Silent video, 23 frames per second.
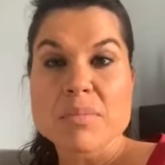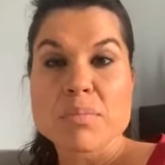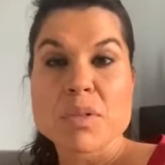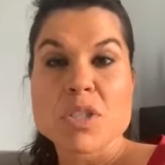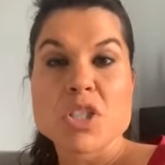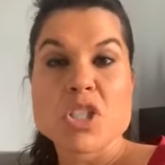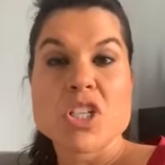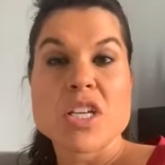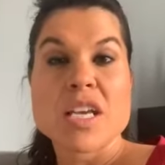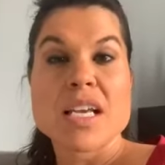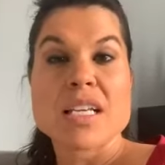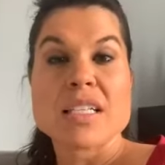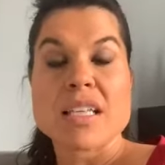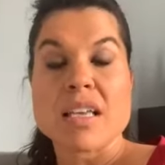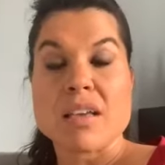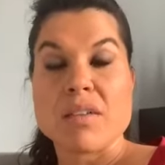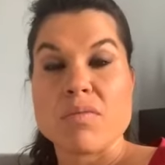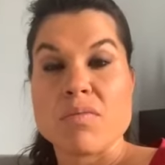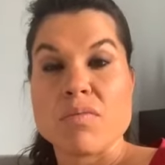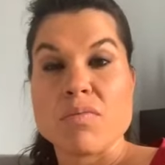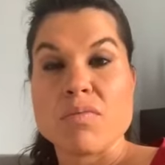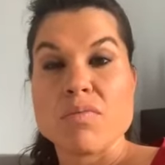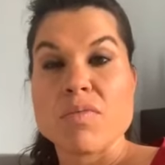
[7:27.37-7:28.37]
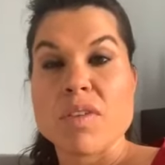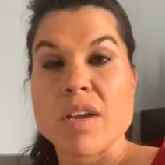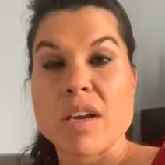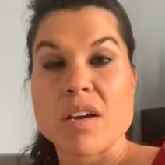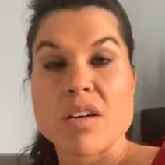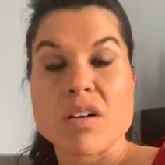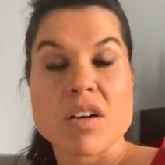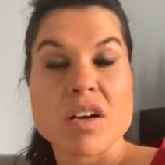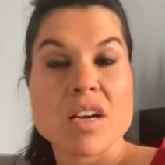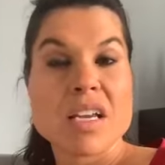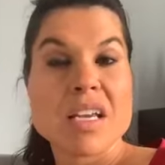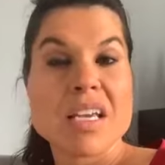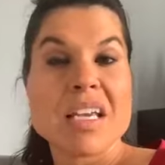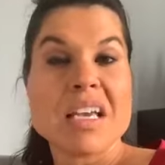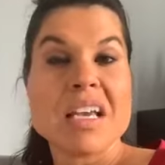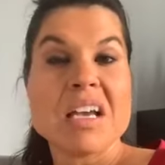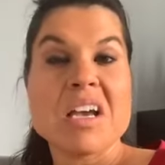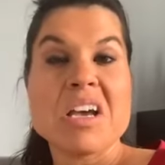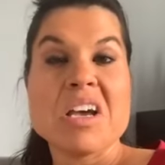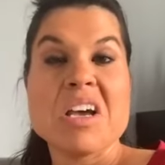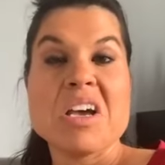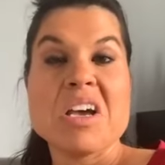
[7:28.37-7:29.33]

but she has a very